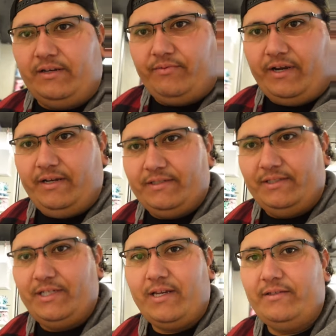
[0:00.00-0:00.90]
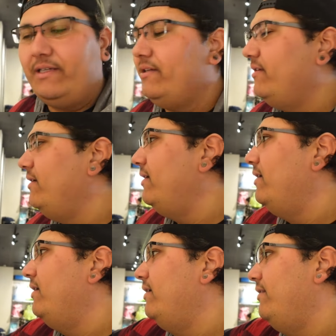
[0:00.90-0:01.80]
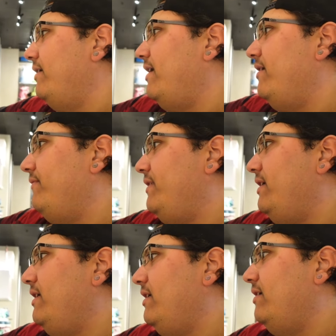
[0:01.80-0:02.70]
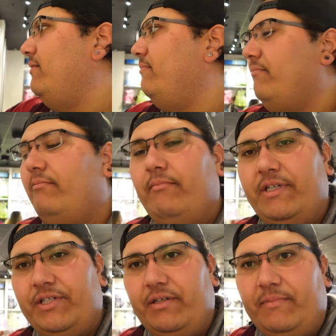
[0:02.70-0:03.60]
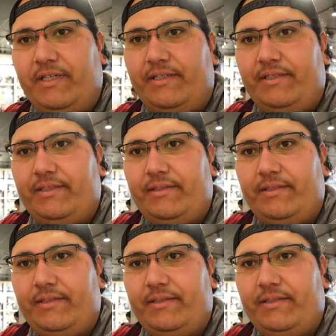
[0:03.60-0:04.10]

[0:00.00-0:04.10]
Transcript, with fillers: is like right next to the checkout stand, they have the Munchling mugs,